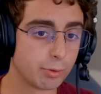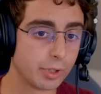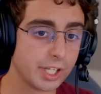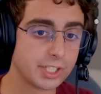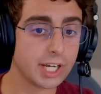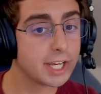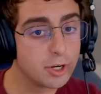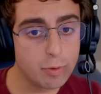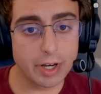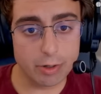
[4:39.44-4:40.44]
They're releasing a
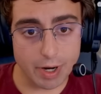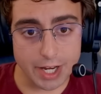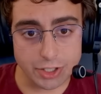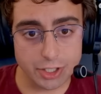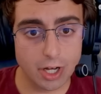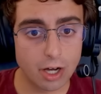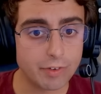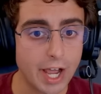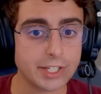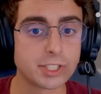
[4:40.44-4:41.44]
new iteration of
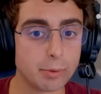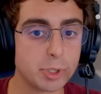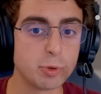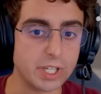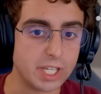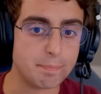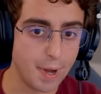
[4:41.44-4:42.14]
S W E